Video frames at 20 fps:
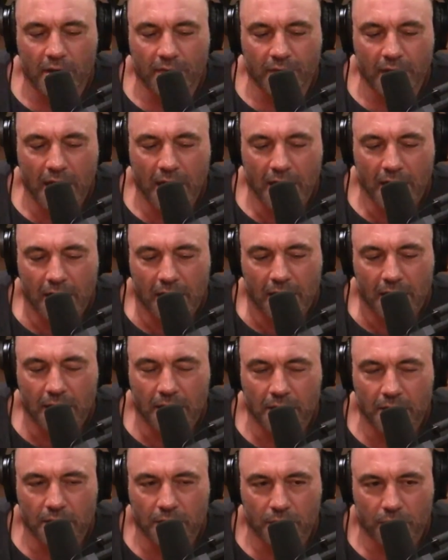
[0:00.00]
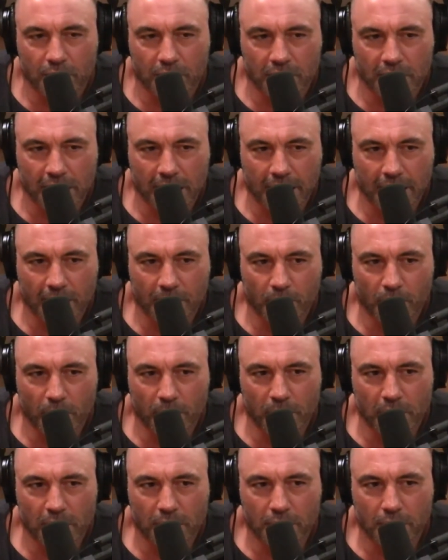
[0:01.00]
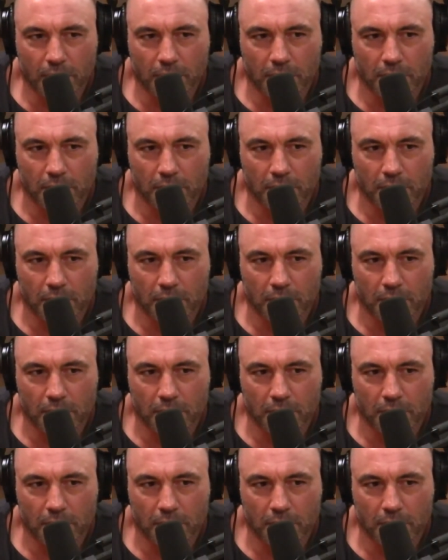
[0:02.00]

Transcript: ever had any other sort of psychic premonition?